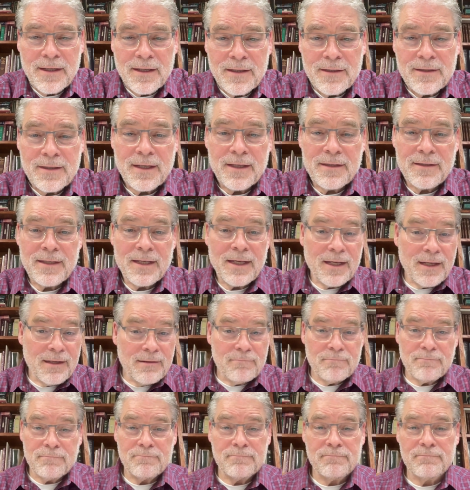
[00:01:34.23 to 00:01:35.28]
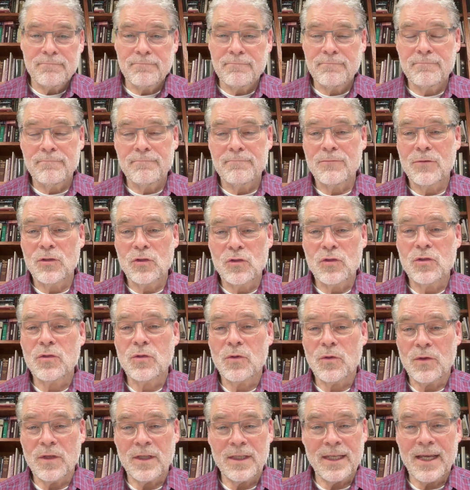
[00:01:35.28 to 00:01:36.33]
that they
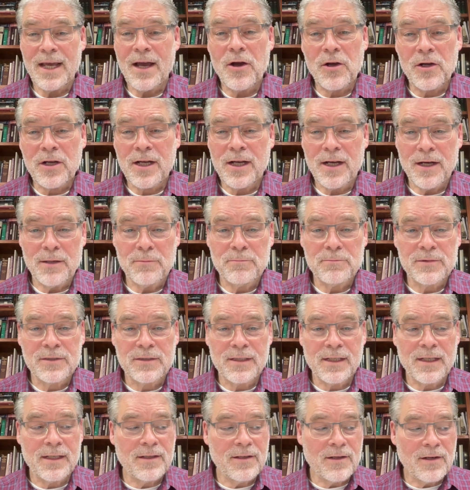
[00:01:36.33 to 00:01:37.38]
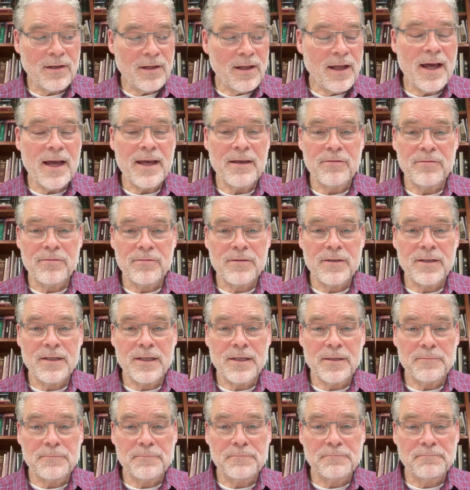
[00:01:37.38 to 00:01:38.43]
do and the outcomes in their life.
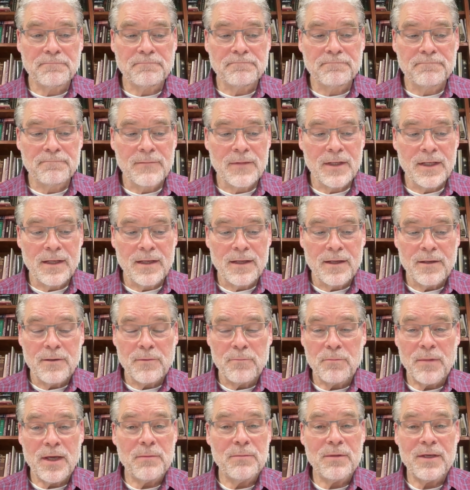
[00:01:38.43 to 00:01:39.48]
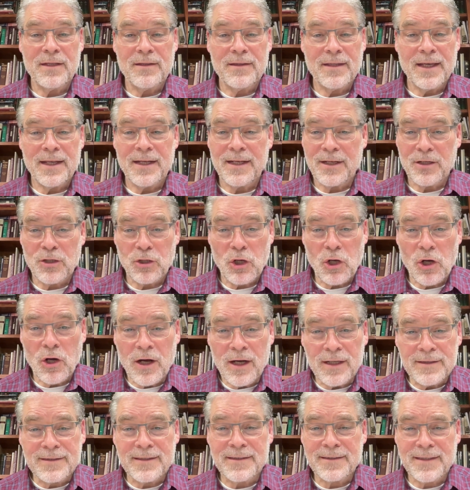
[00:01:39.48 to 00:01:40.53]
Maybe they didn't
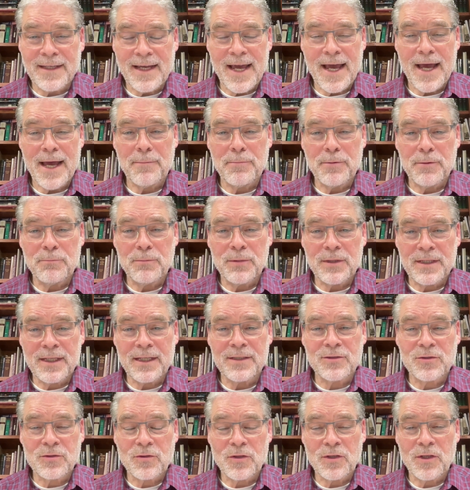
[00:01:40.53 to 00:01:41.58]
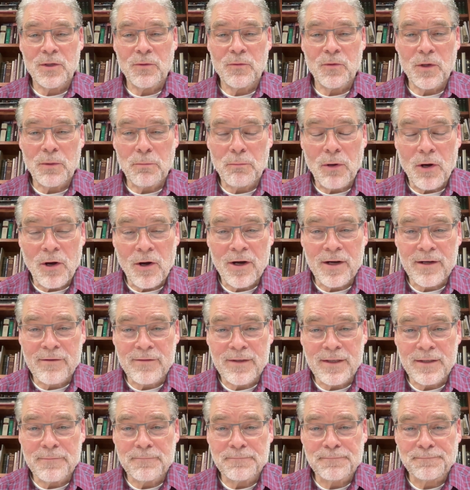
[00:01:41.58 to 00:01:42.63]
cause it to happen, but they certainly were a part of
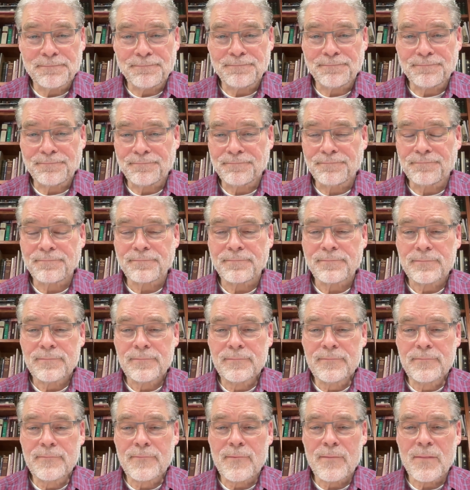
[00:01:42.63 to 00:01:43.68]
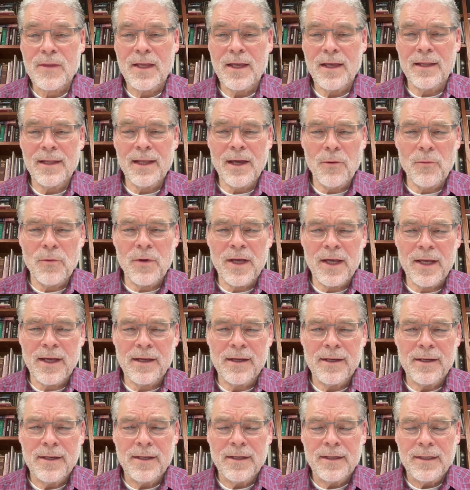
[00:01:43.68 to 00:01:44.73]
it. And that way,
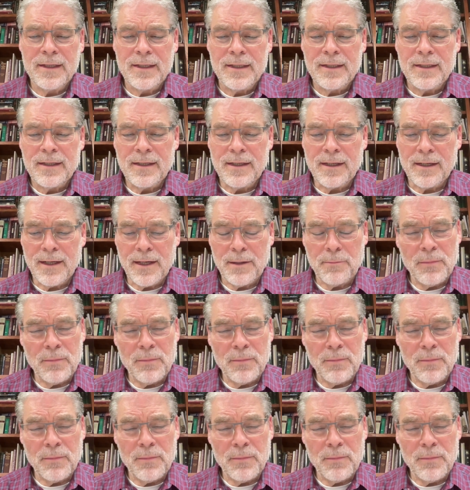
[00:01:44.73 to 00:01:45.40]
and